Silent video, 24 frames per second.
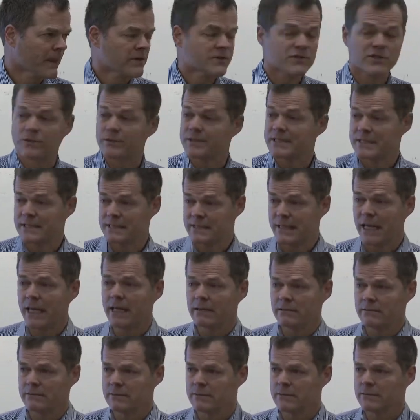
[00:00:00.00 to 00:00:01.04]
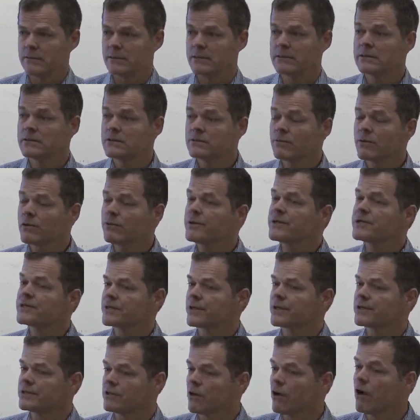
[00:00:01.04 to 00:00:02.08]
So it scales, and this is where we
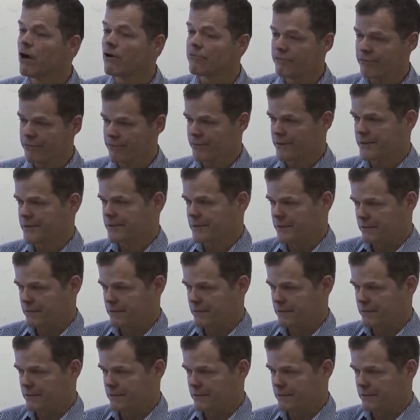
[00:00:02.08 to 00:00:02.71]
start to offer things.